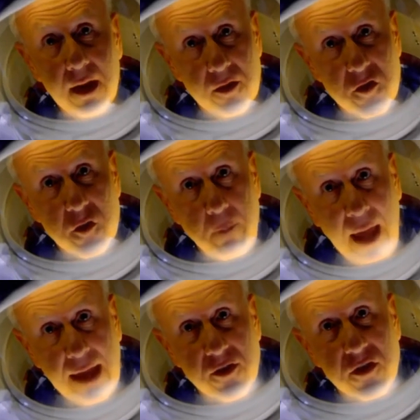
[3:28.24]
in
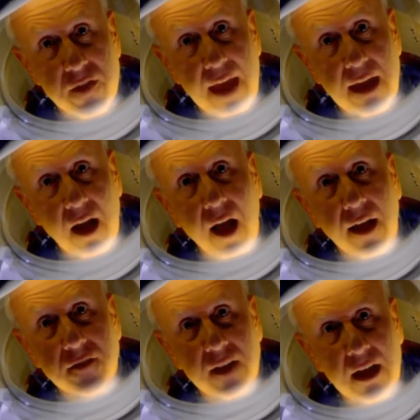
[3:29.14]
space. They
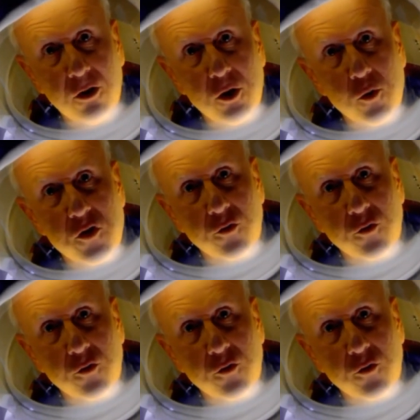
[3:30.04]
can't hear you